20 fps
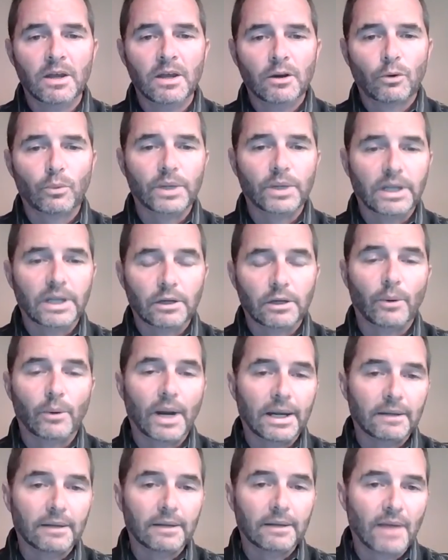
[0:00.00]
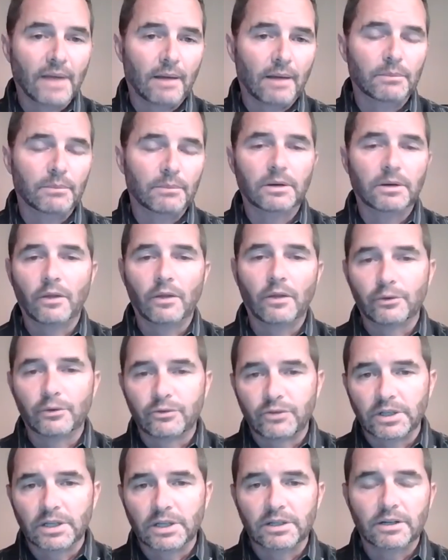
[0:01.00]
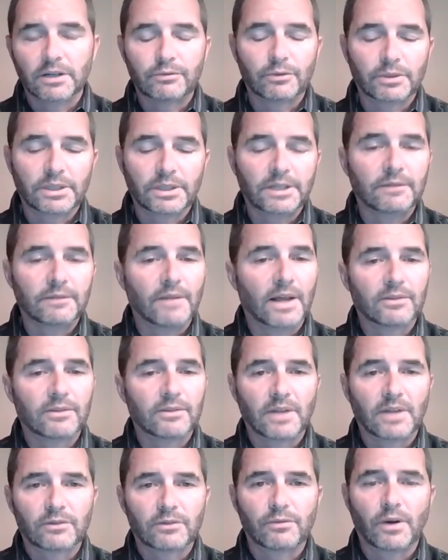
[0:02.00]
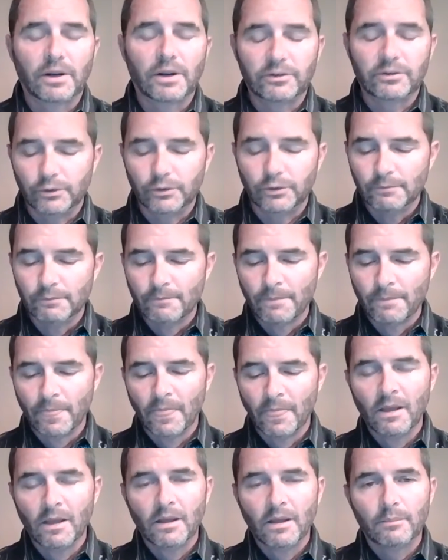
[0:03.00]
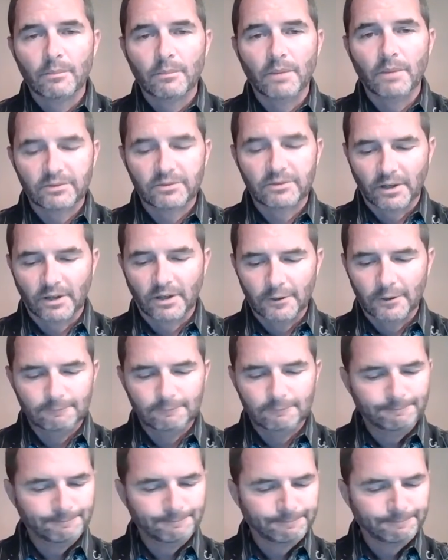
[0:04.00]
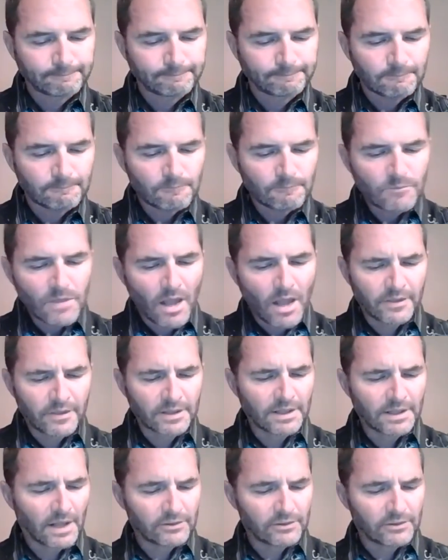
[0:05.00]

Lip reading: reiterating that, but others see it differently, and that's fine too. But I think that's